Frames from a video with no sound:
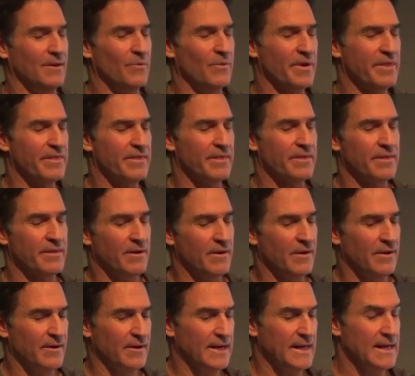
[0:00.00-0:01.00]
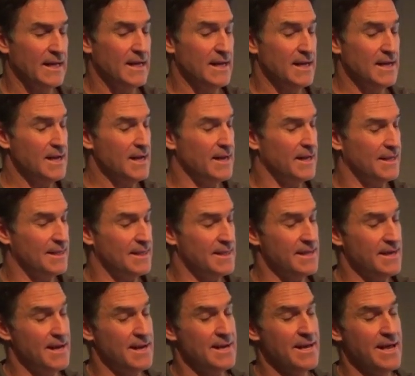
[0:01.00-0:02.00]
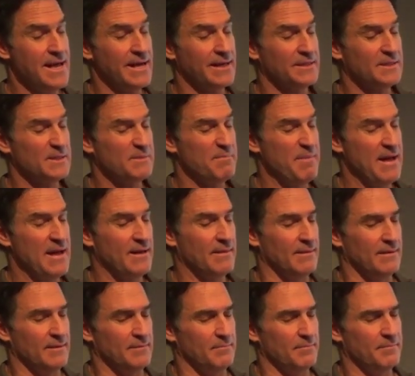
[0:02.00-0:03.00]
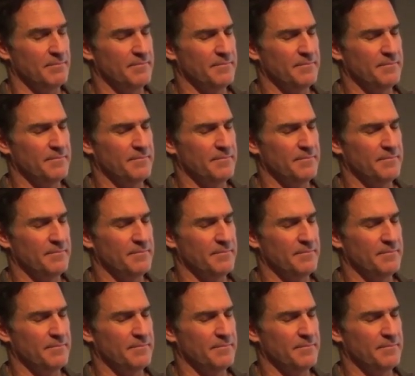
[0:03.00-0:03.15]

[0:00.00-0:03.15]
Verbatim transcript: with authority and then expand them.